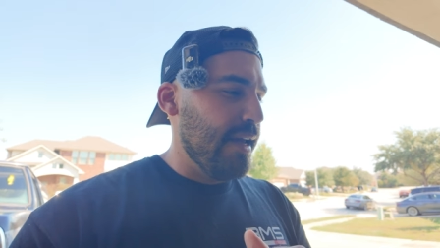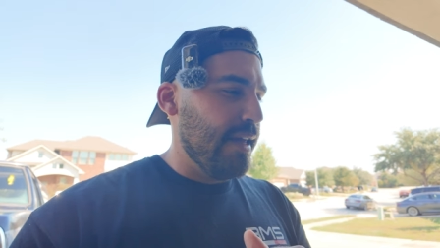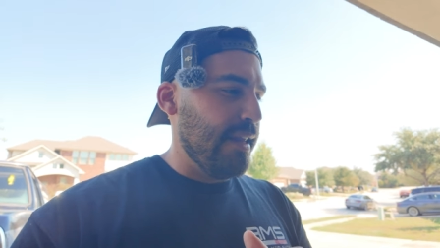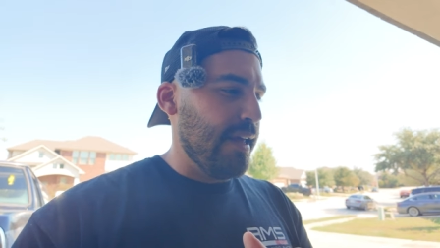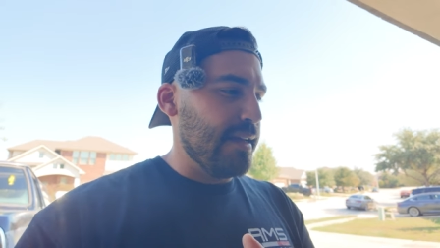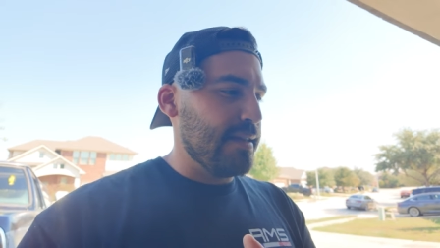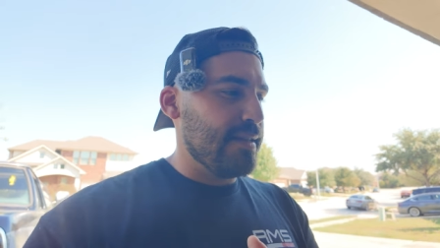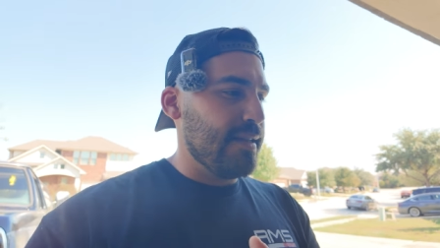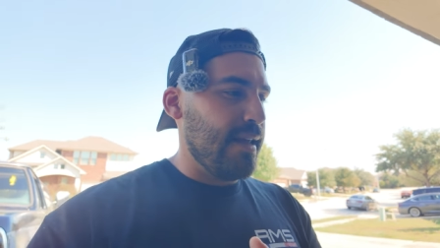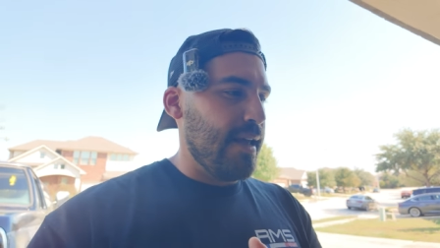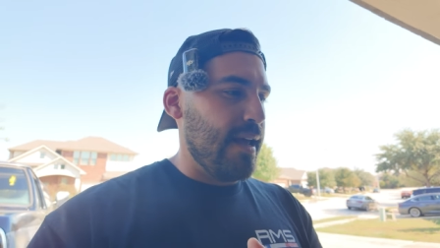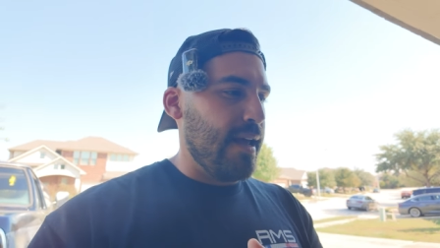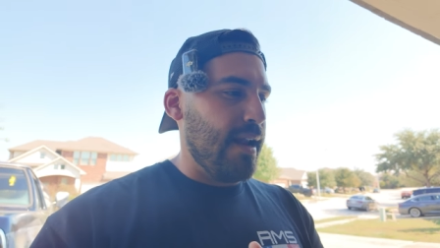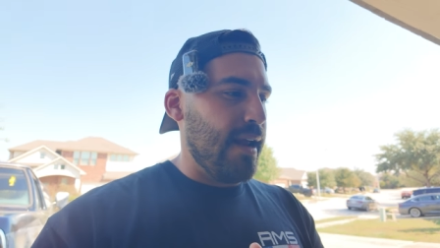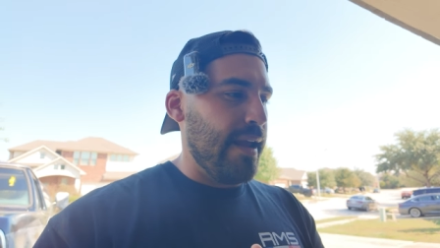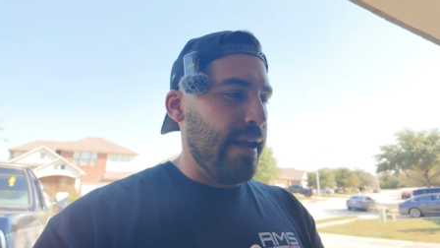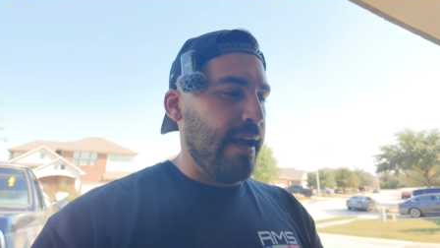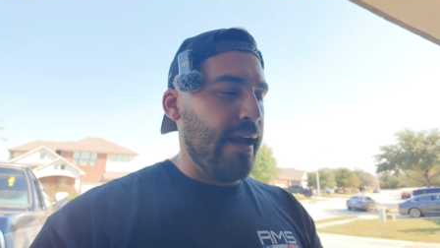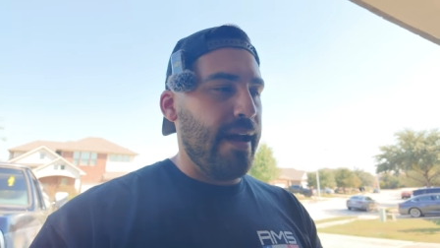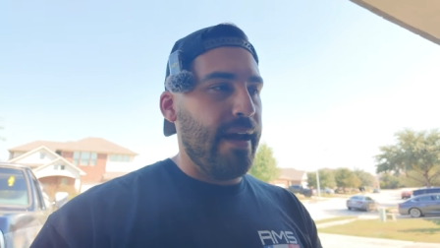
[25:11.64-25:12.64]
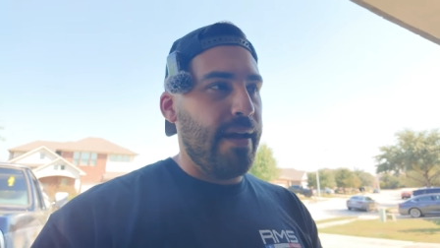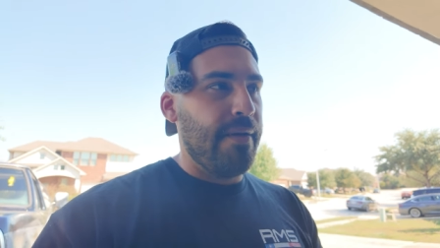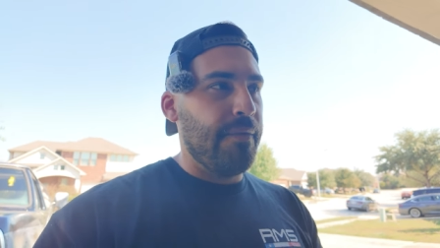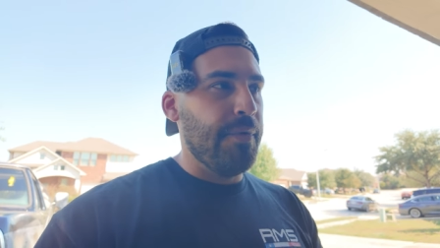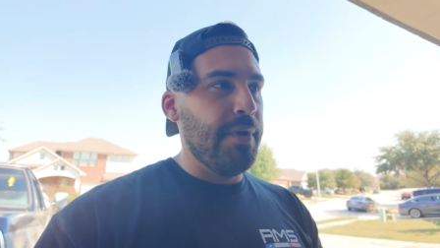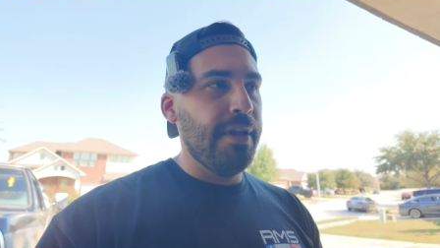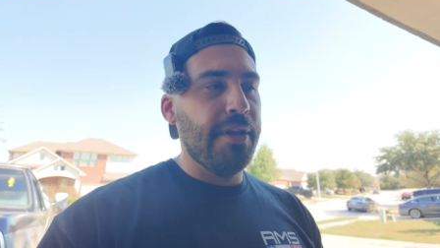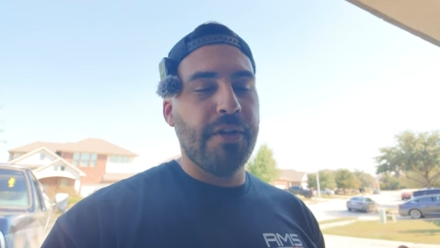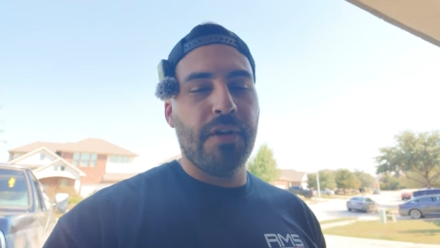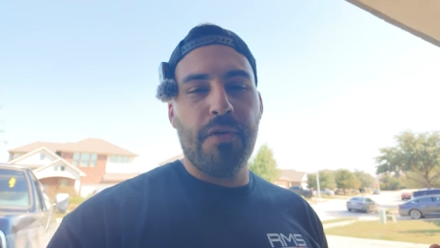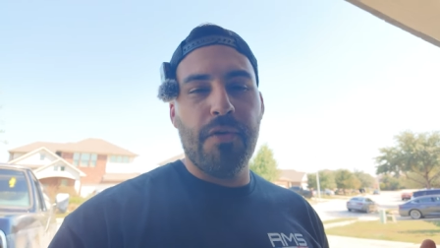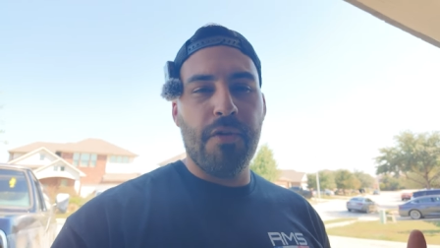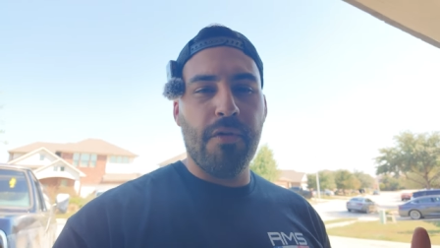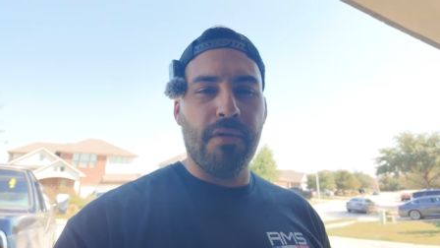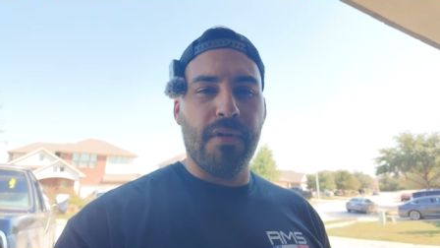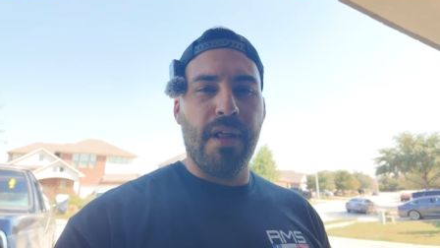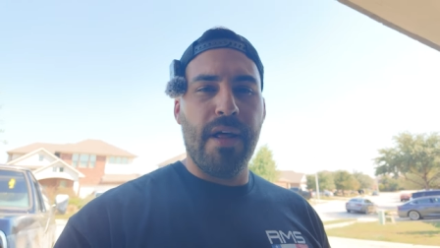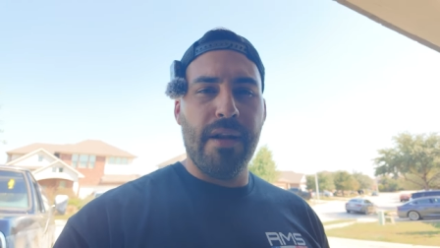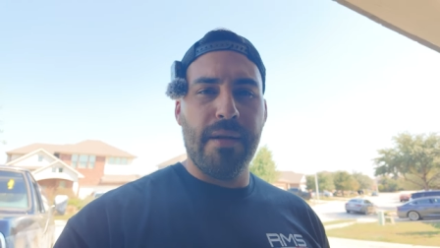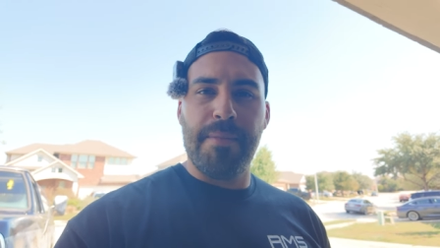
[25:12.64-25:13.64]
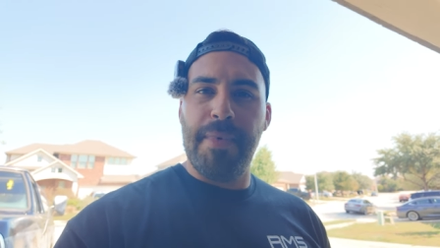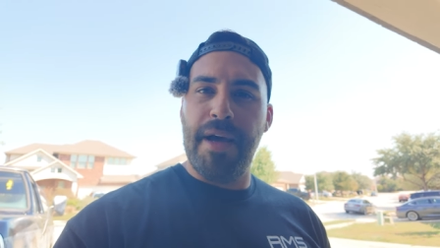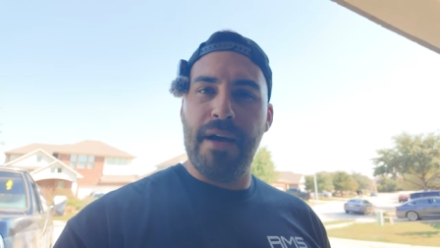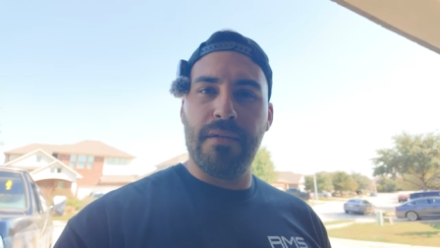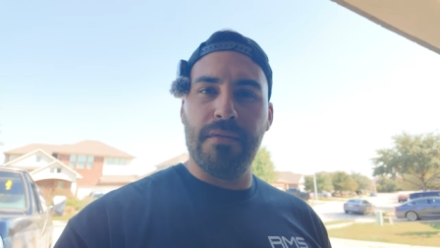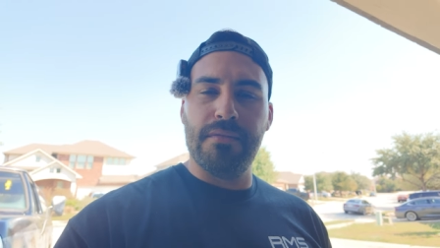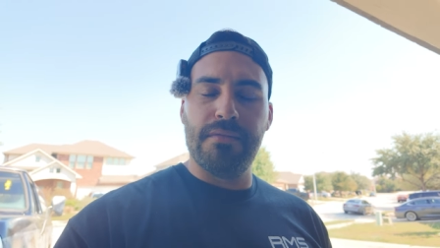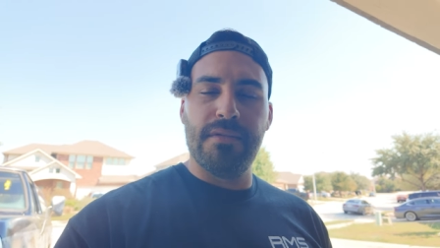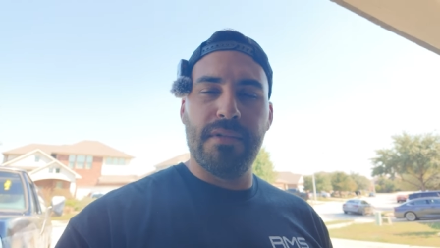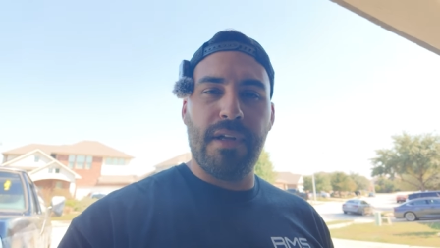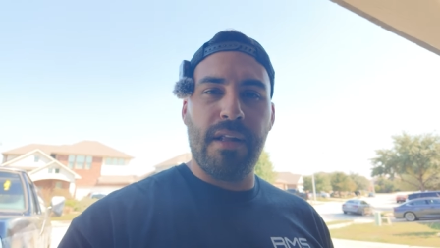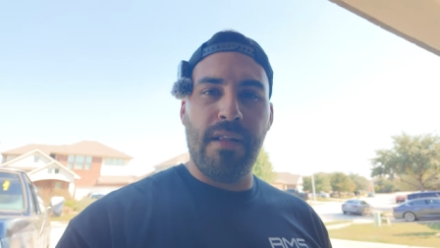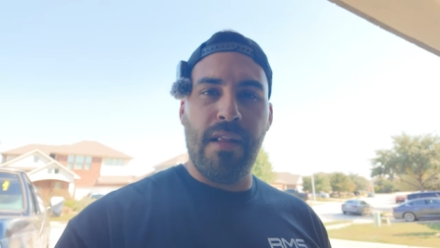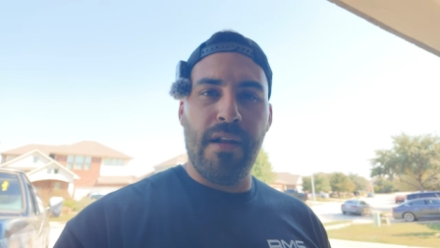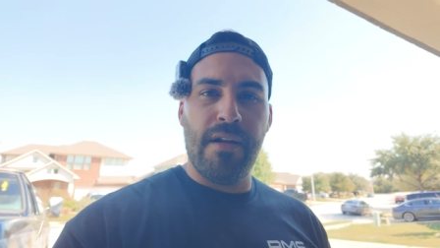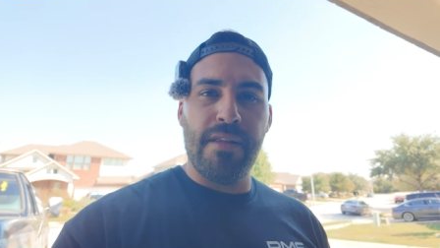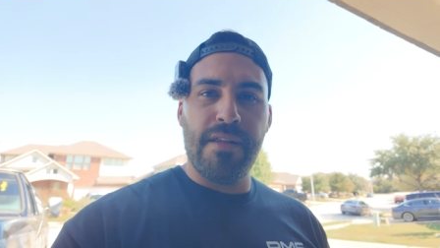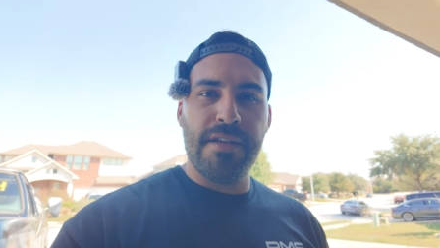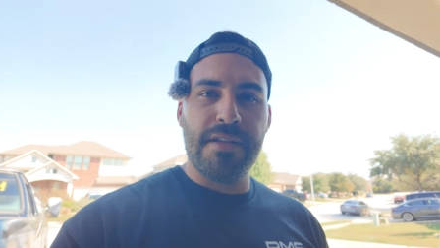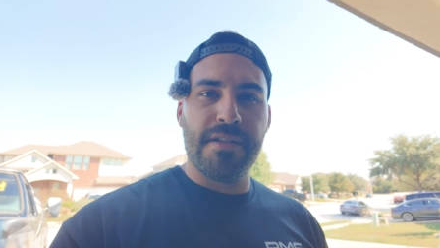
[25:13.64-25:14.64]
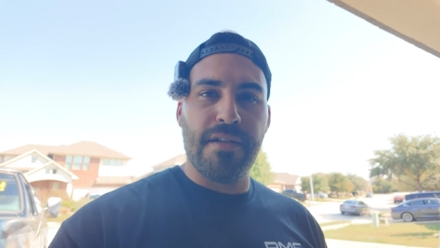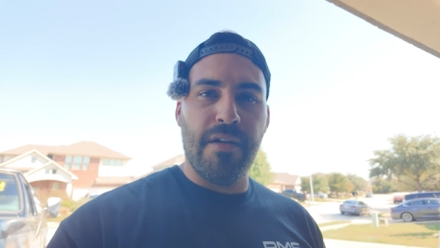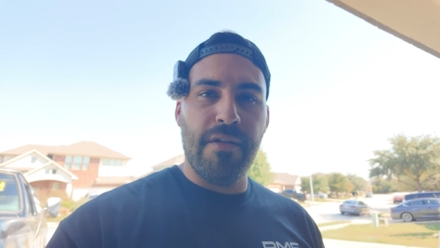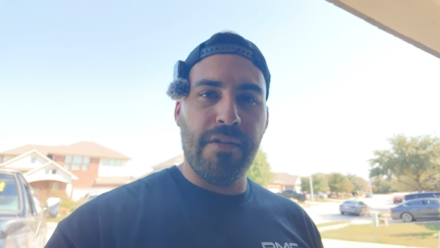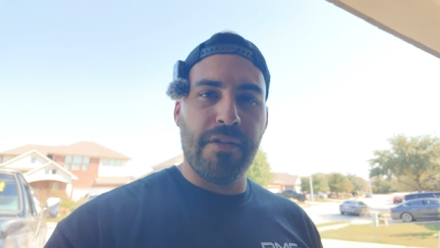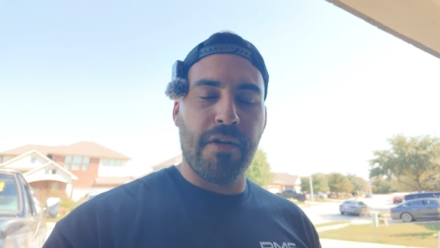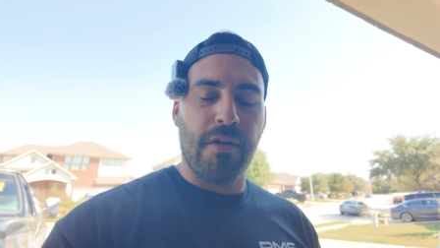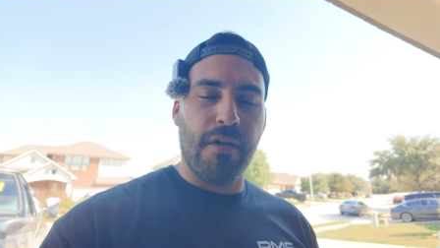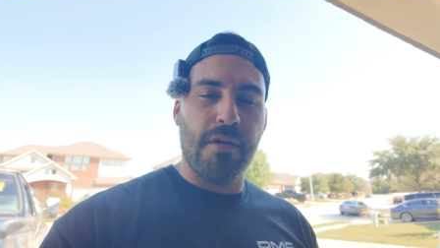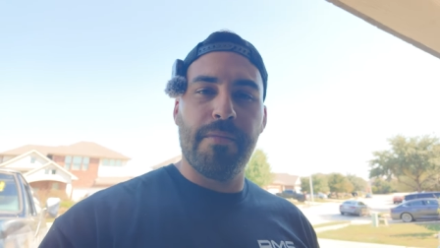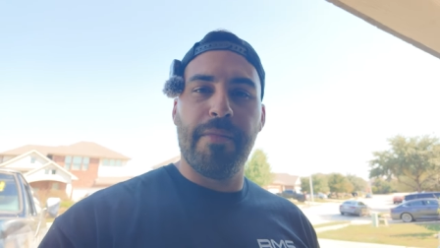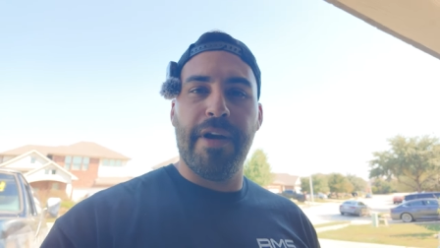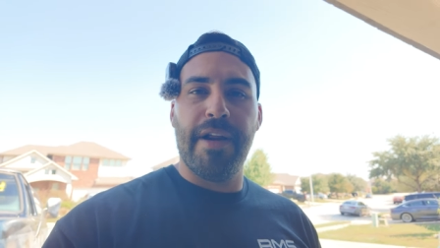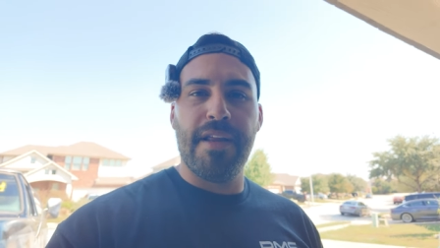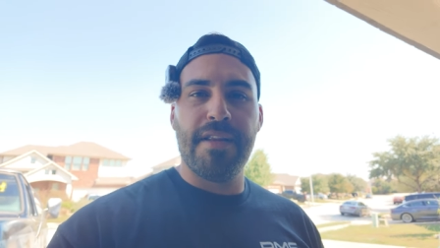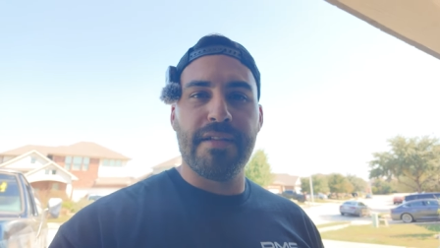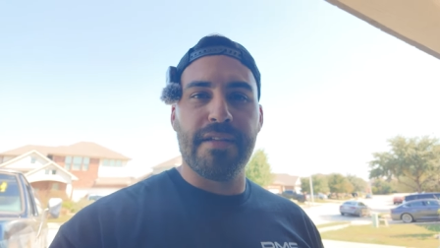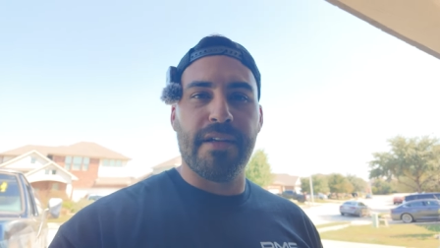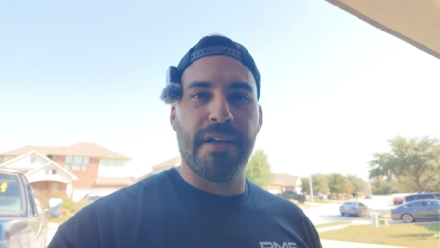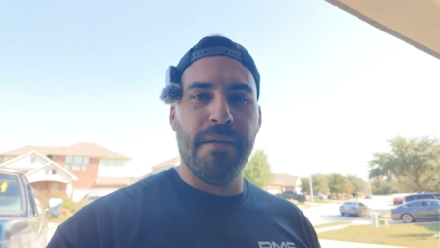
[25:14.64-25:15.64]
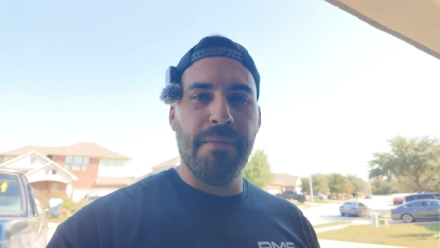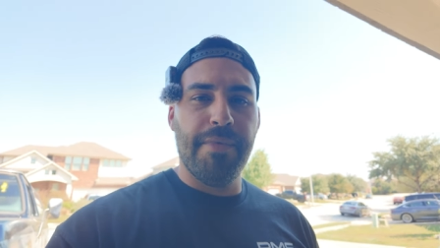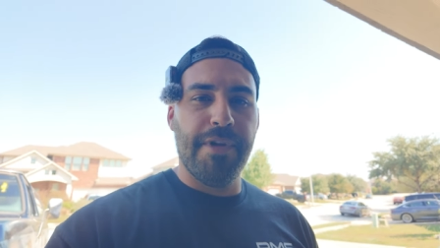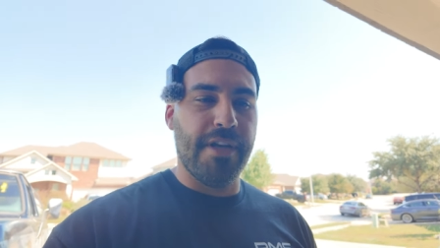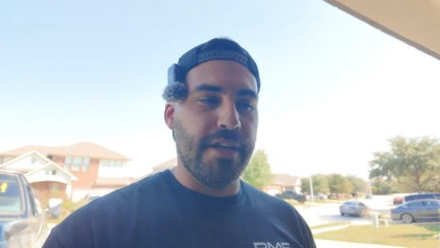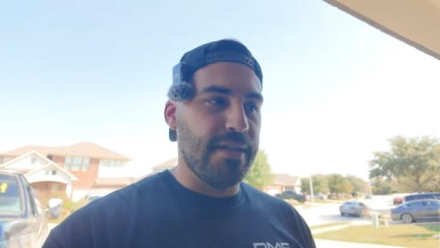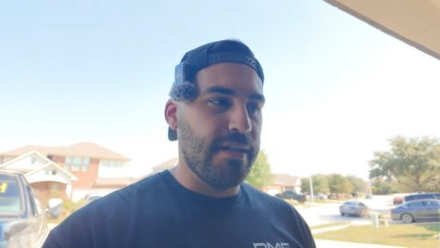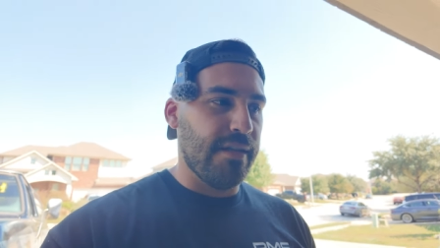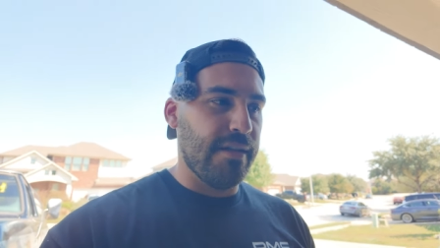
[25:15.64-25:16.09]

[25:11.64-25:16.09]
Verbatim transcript: and that's that I really don't know a lot about a lot of these other car brands and companies,